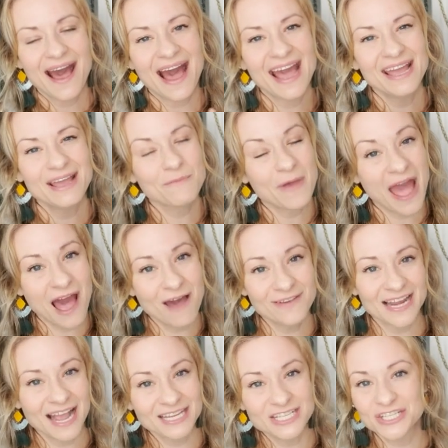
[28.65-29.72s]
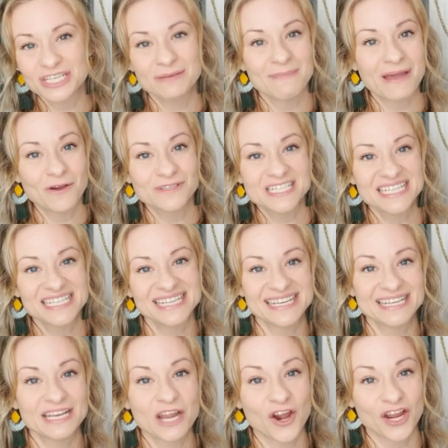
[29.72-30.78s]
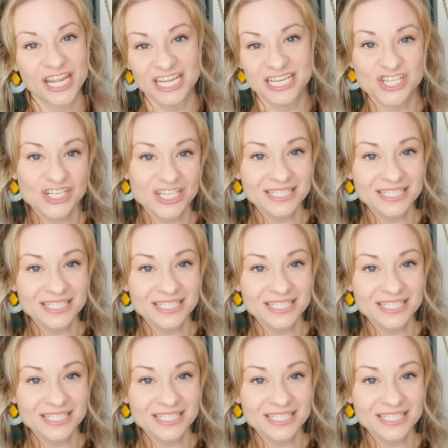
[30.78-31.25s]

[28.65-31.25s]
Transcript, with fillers: I have it actually mounted in our kitchen